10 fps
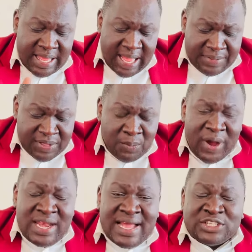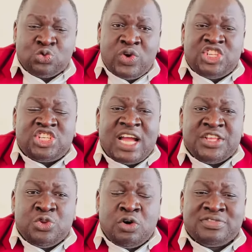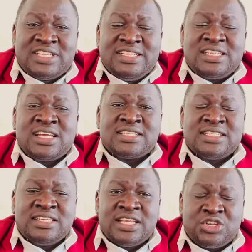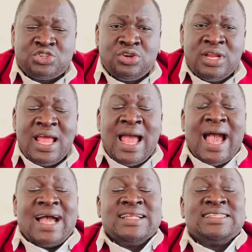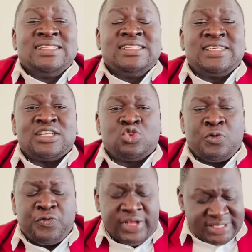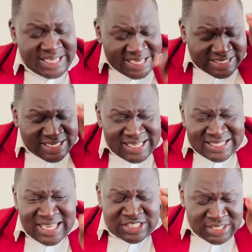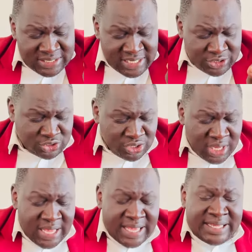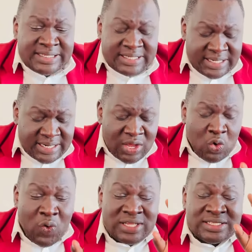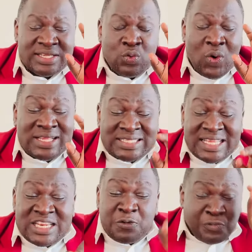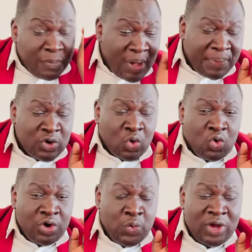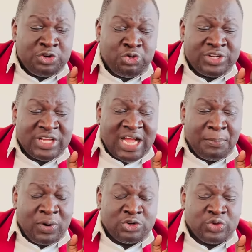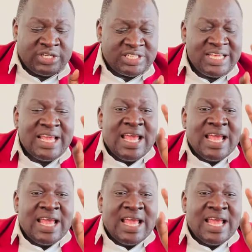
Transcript: the Mwendas were charged of seditious intention and seditious offense. Seditious intention was in the former Penal Code 120, Cap 120,